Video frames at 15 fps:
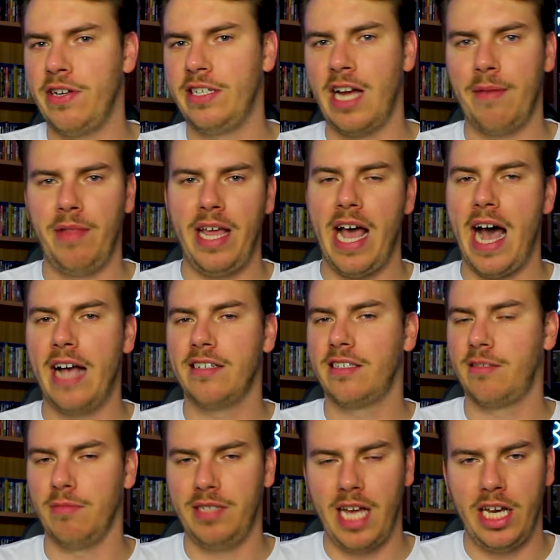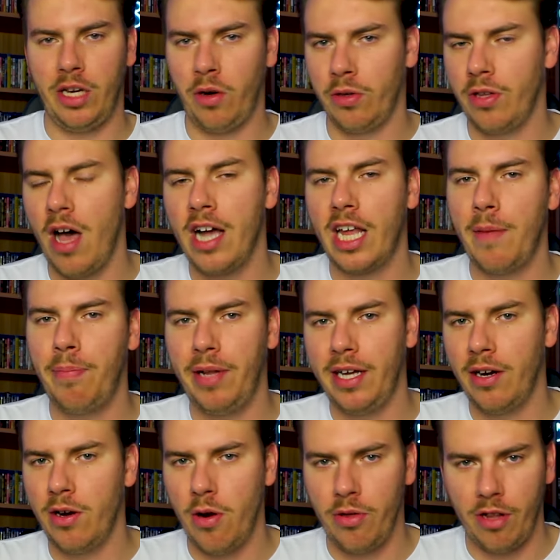every time they ask some 10-year-old hockey
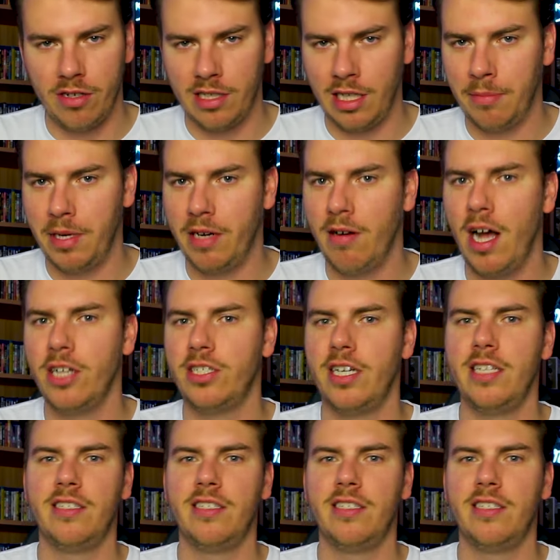player who their celebrity crush